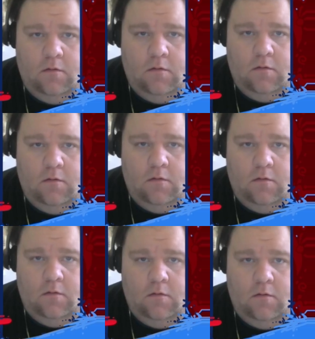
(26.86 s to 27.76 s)

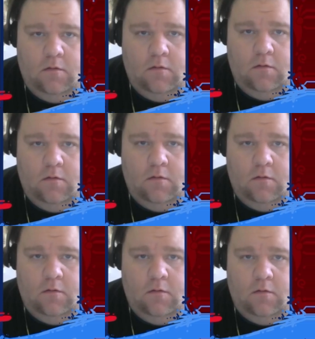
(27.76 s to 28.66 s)

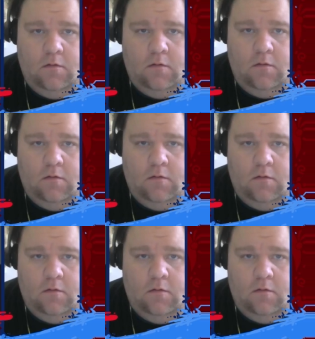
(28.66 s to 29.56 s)

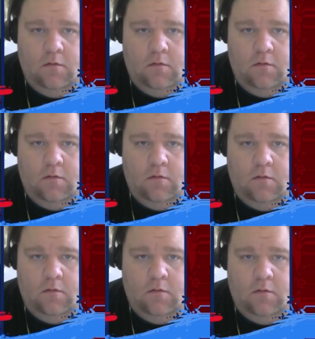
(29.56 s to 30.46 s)

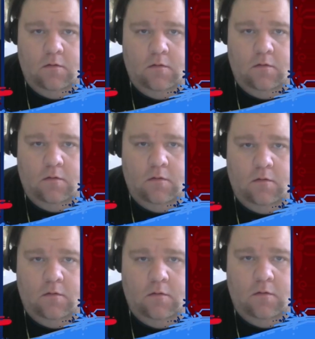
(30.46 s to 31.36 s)

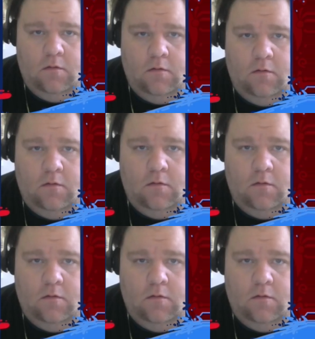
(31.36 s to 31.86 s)
No words are spoken by the person on screen.